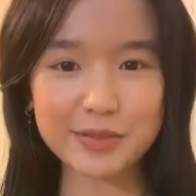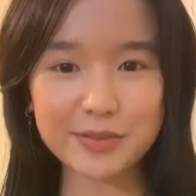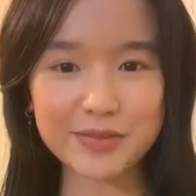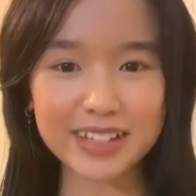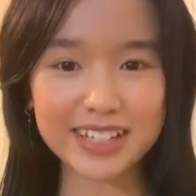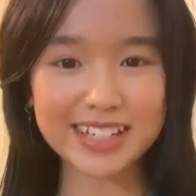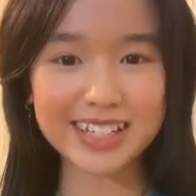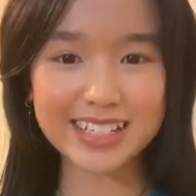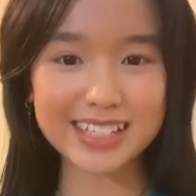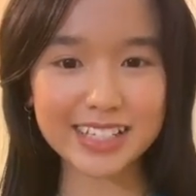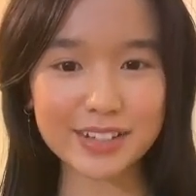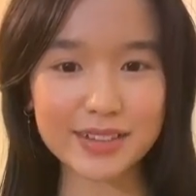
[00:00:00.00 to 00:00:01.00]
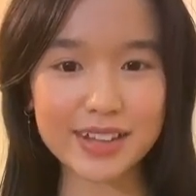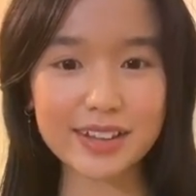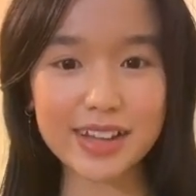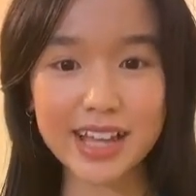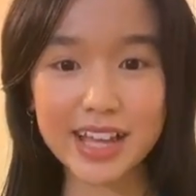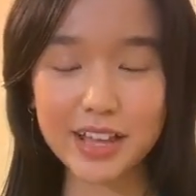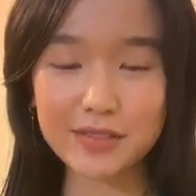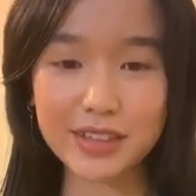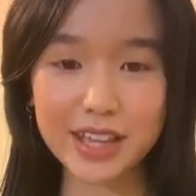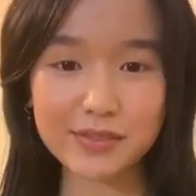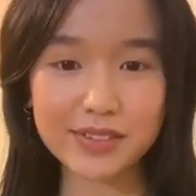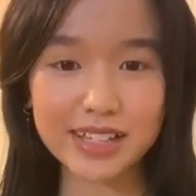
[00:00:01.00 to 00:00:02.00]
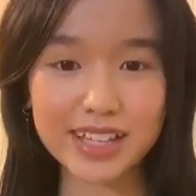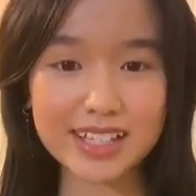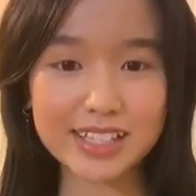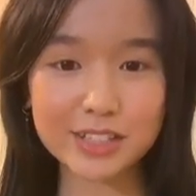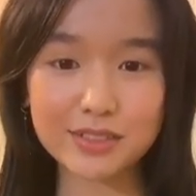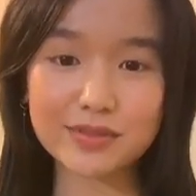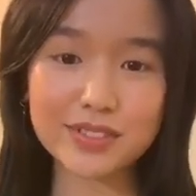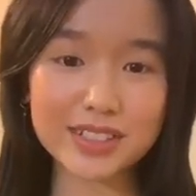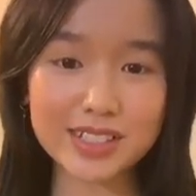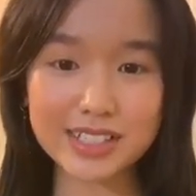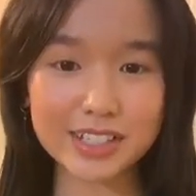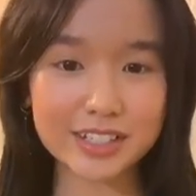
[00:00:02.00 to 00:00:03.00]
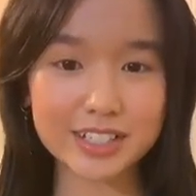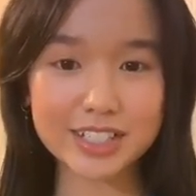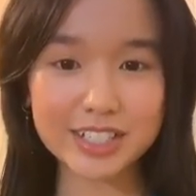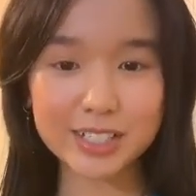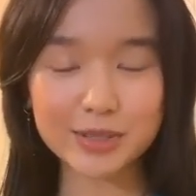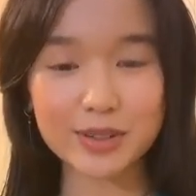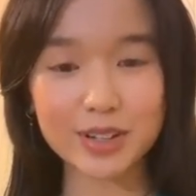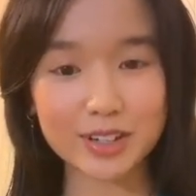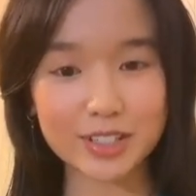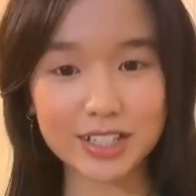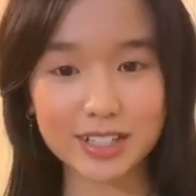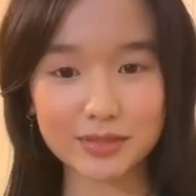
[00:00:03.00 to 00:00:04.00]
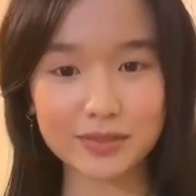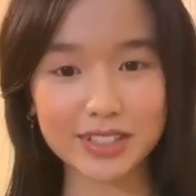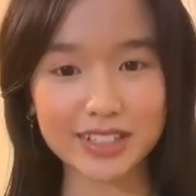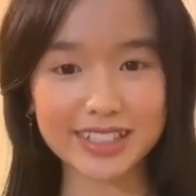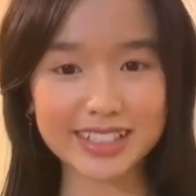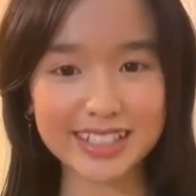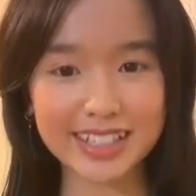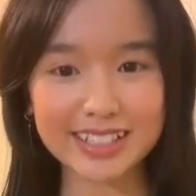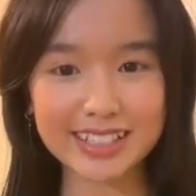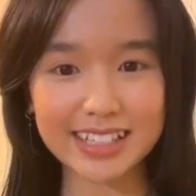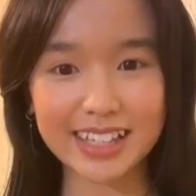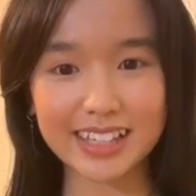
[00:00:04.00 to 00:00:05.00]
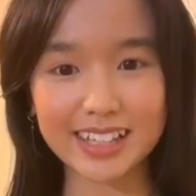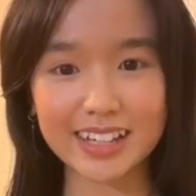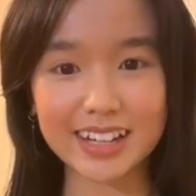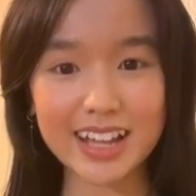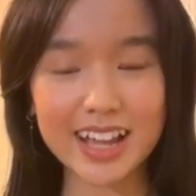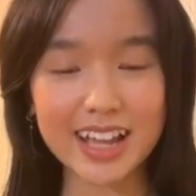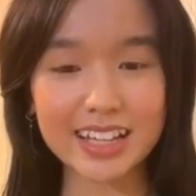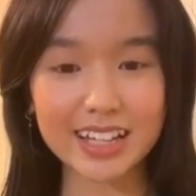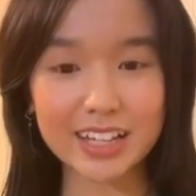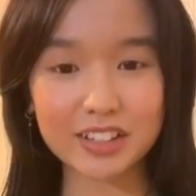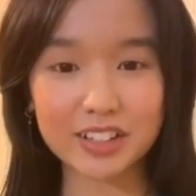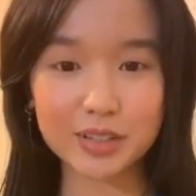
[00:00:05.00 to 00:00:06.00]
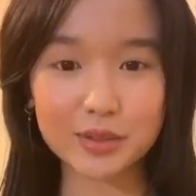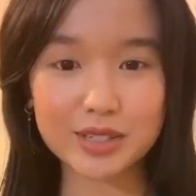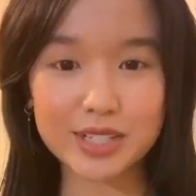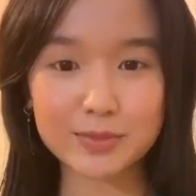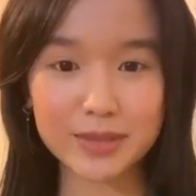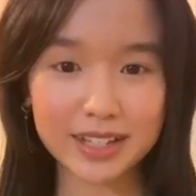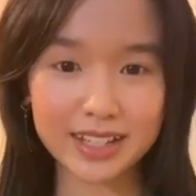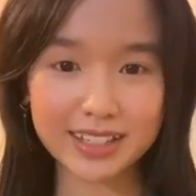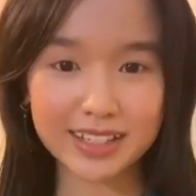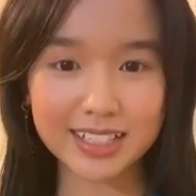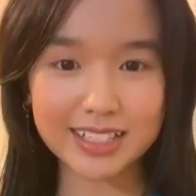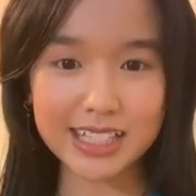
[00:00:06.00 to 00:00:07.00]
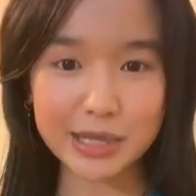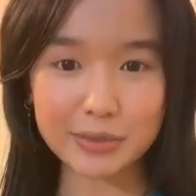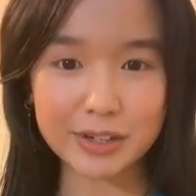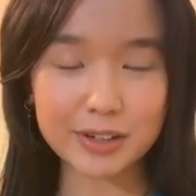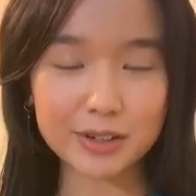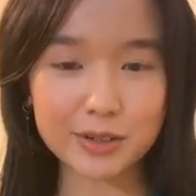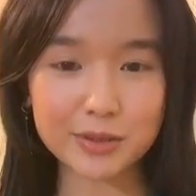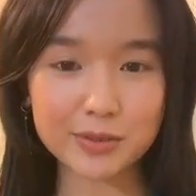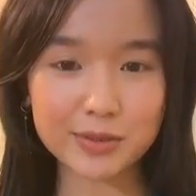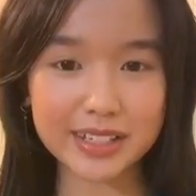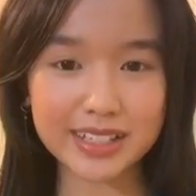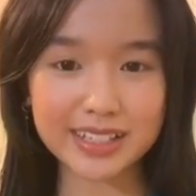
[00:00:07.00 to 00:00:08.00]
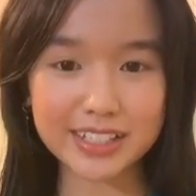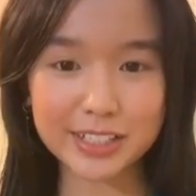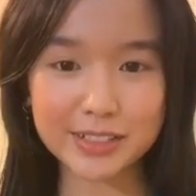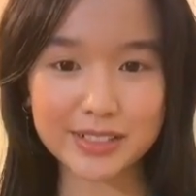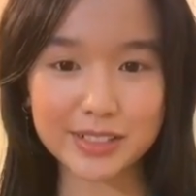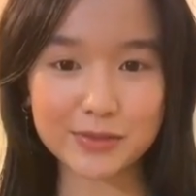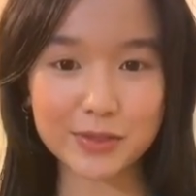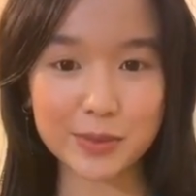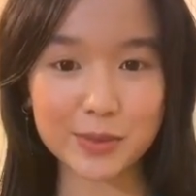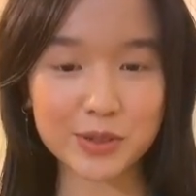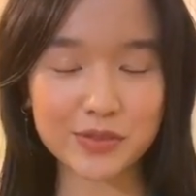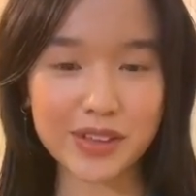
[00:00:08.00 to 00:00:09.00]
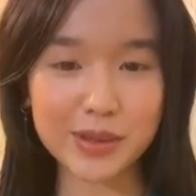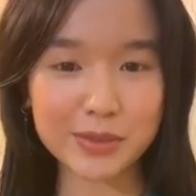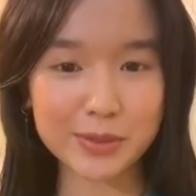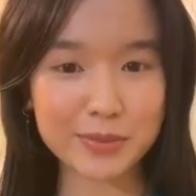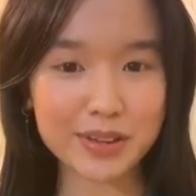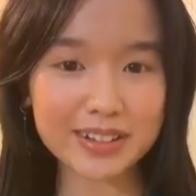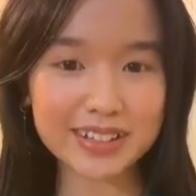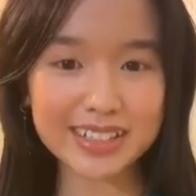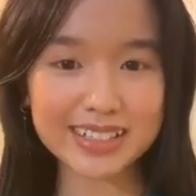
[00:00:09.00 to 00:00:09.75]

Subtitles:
you've been adjusting well. If you haven't yet, don't feel discouraged because we're all trying to figure this out together. Now that we're spending a lot of time at home, we can use it for more family bonding